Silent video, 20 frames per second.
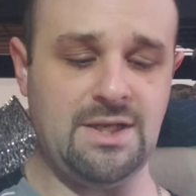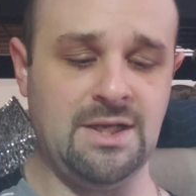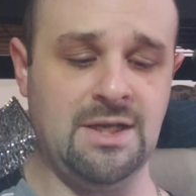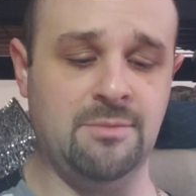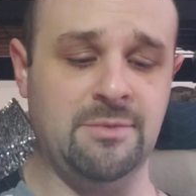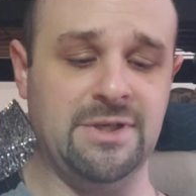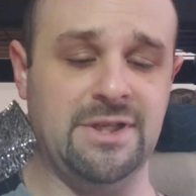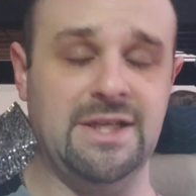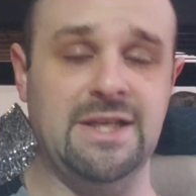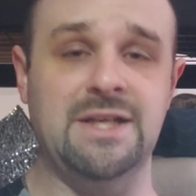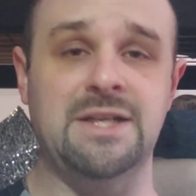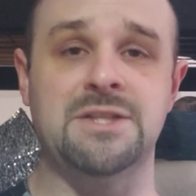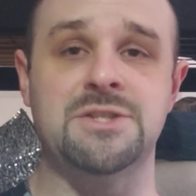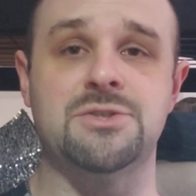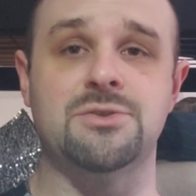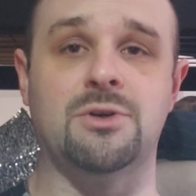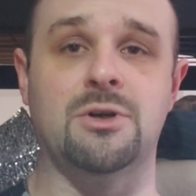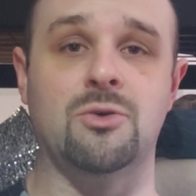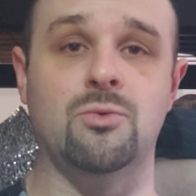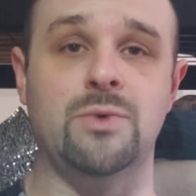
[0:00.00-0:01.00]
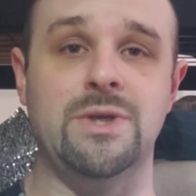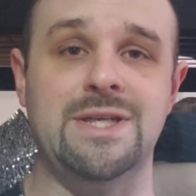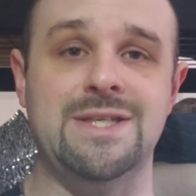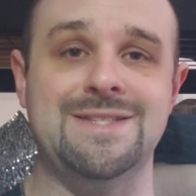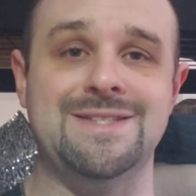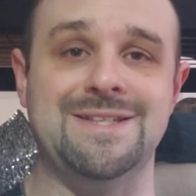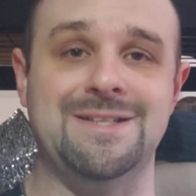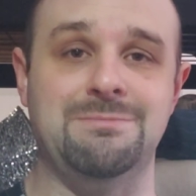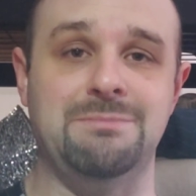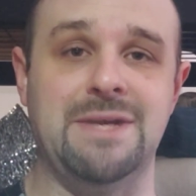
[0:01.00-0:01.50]
I'm going to get into our Week
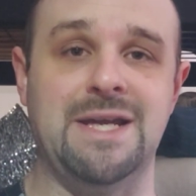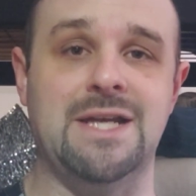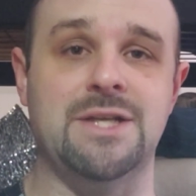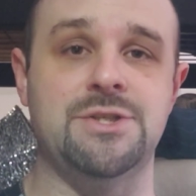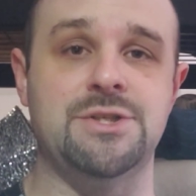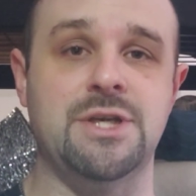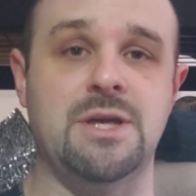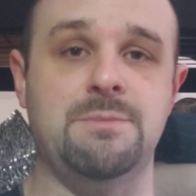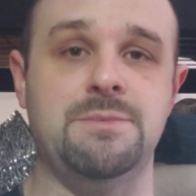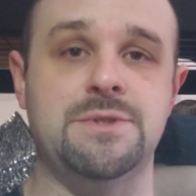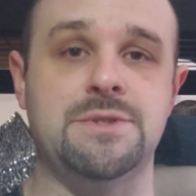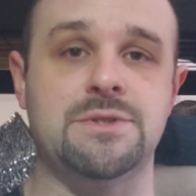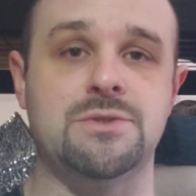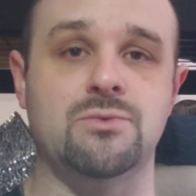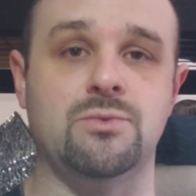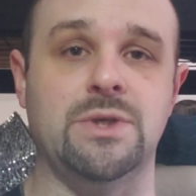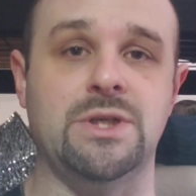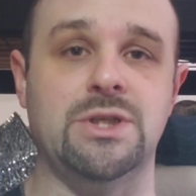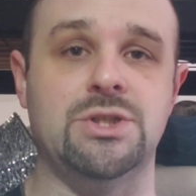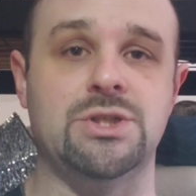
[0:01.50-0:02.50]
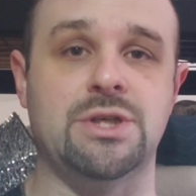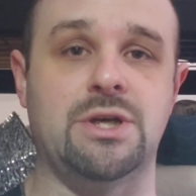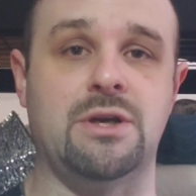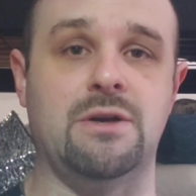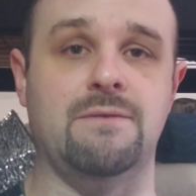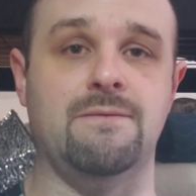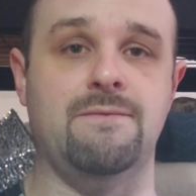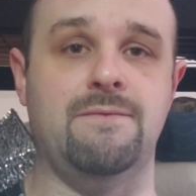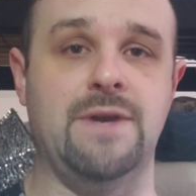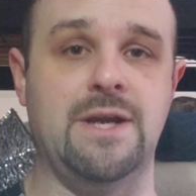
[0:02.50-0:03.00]
10 matchups, which
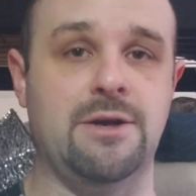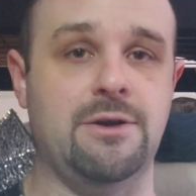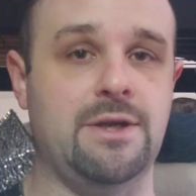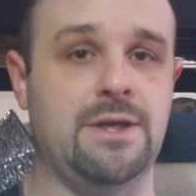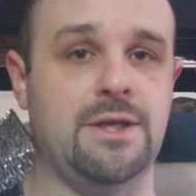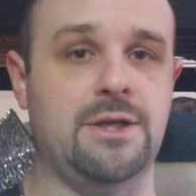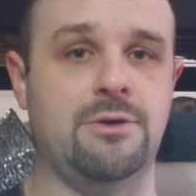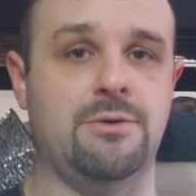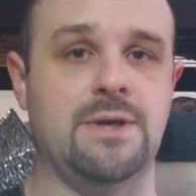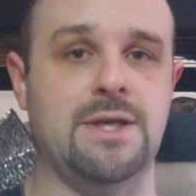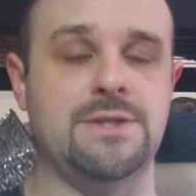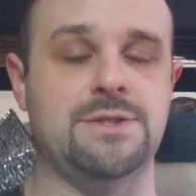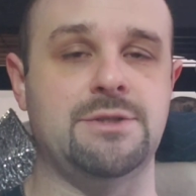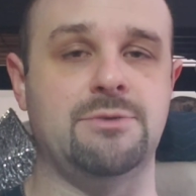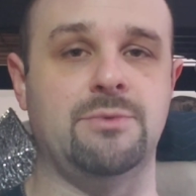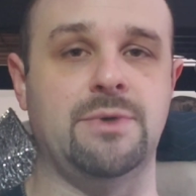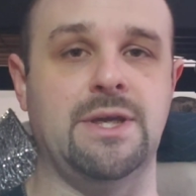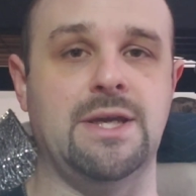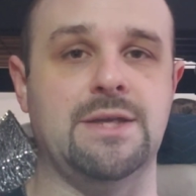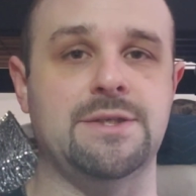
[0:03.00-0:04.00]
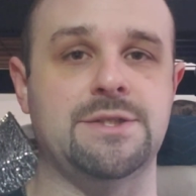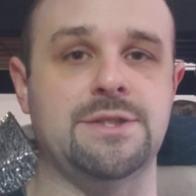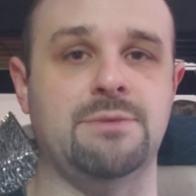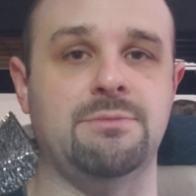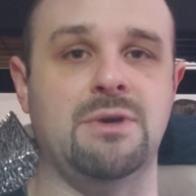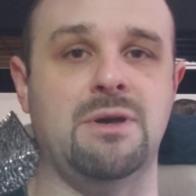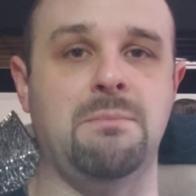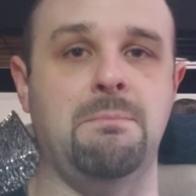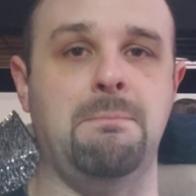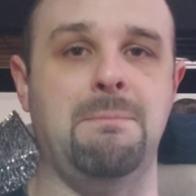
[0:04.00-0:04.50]
are very interesting. We got
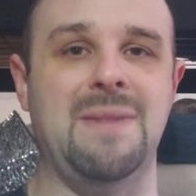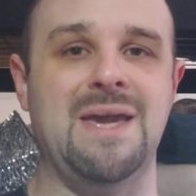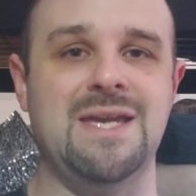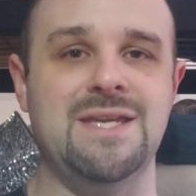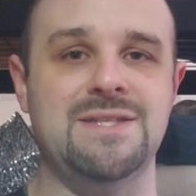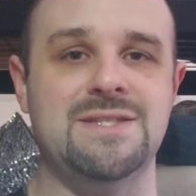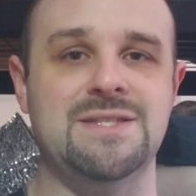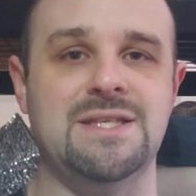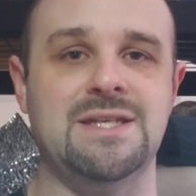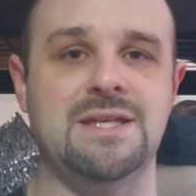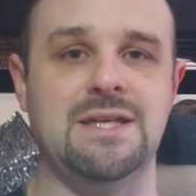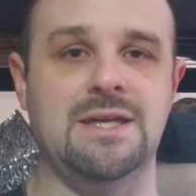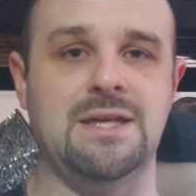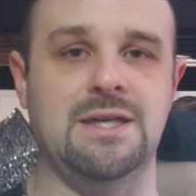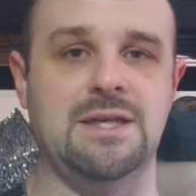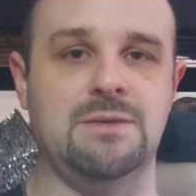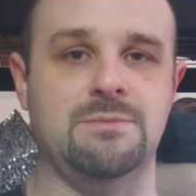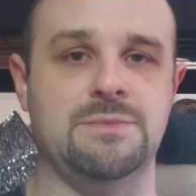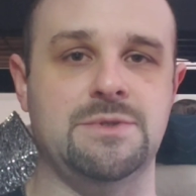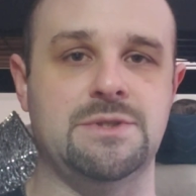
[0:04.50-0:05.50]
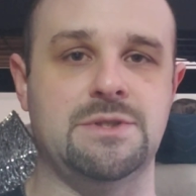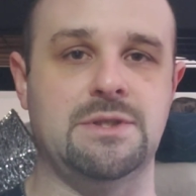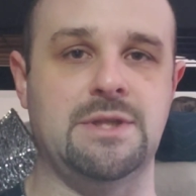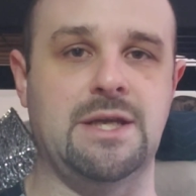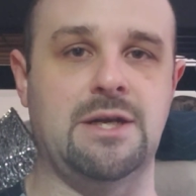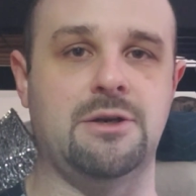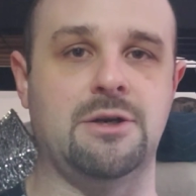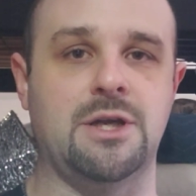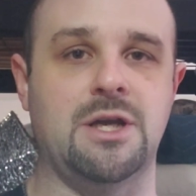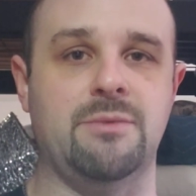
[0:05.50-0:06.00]
some amazing games
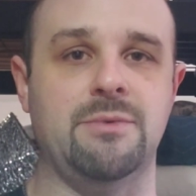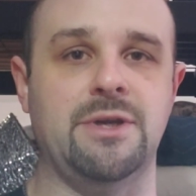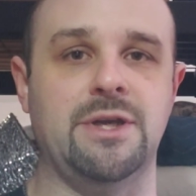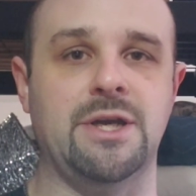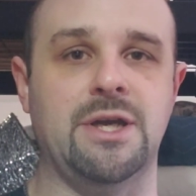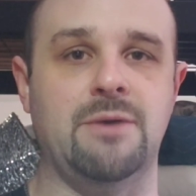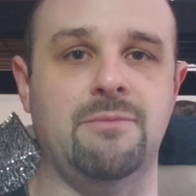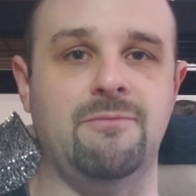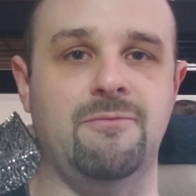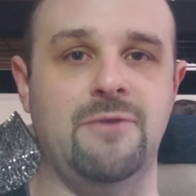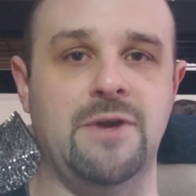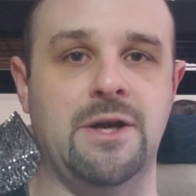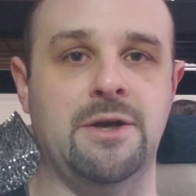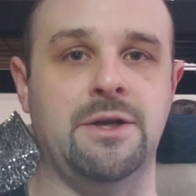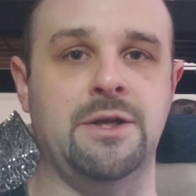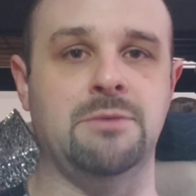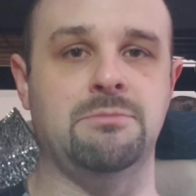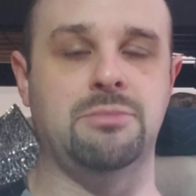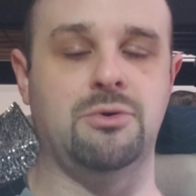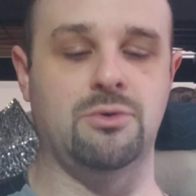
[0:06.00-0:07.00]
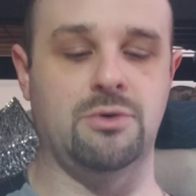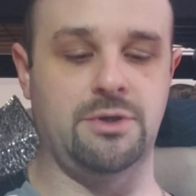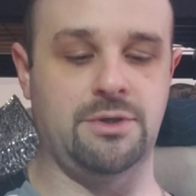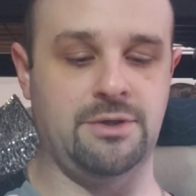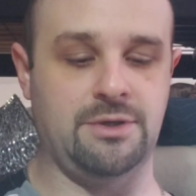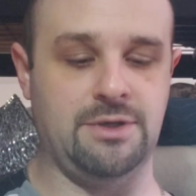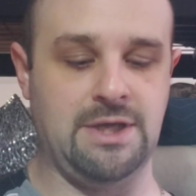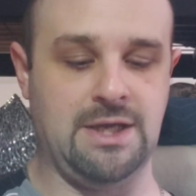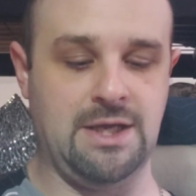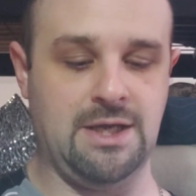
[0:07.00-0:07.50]
that are coming up, very
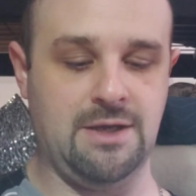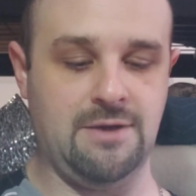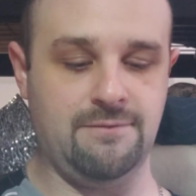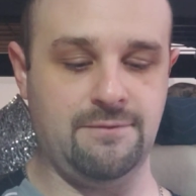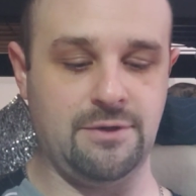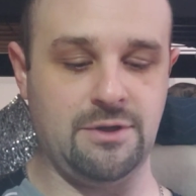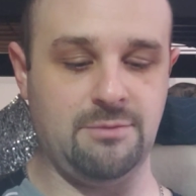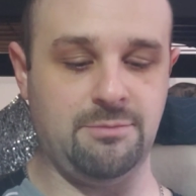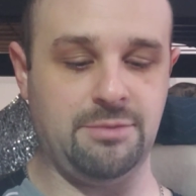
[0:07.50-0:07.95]
important for the